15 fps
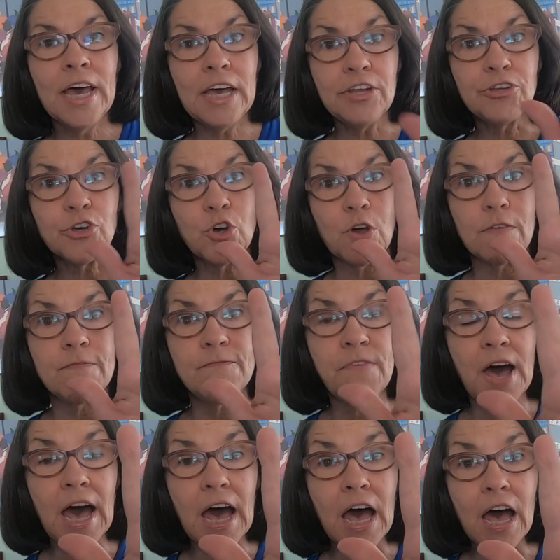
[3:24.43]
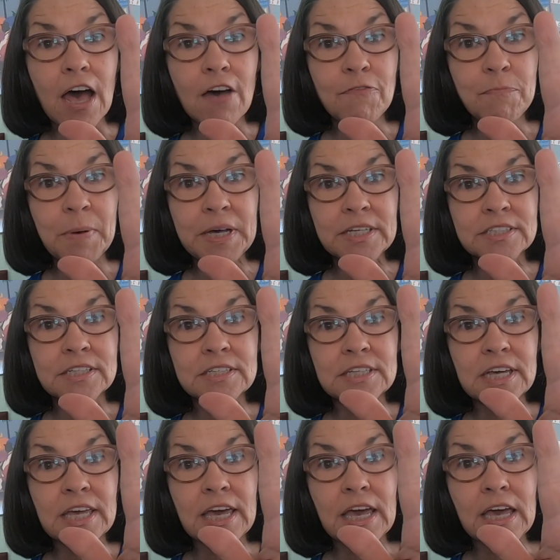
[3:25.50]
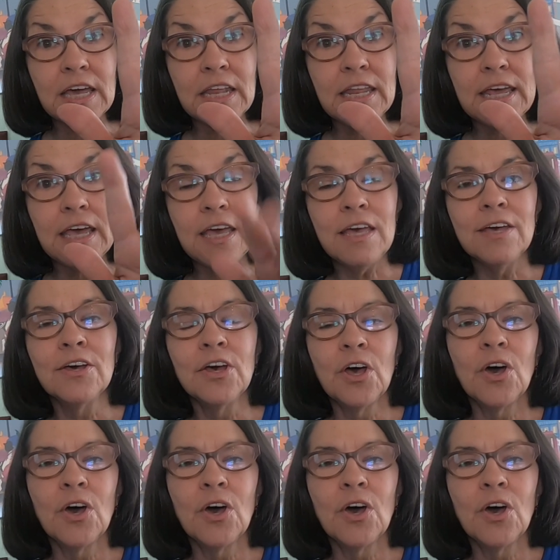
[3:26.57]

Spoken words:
he took 5 pieces of candy.